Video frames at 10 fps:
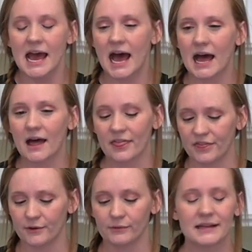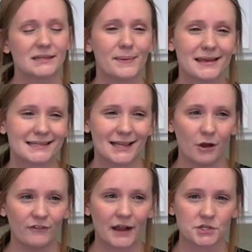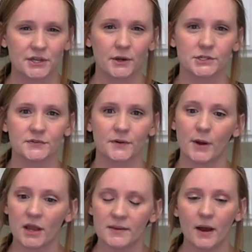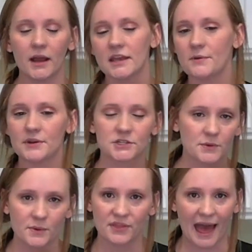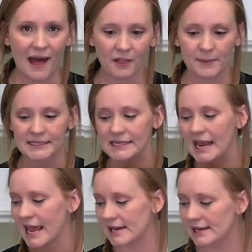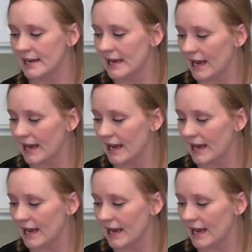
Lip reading: The recipe itself actually calls for mahi-mahi. We just went with a halibut today.